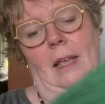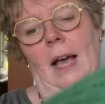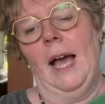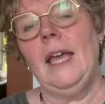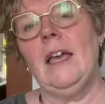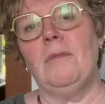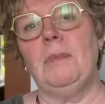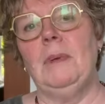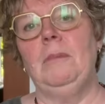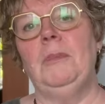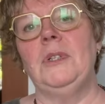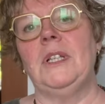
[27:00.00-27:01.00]
I have
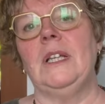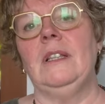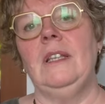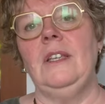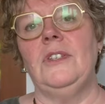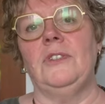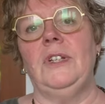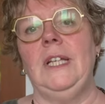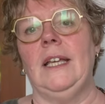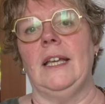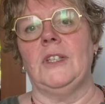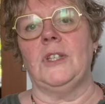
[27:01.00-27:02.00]
been putting these three
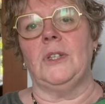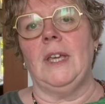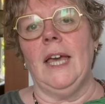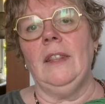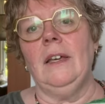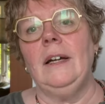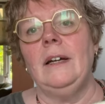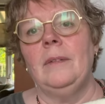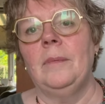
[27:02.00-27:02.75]
kits together.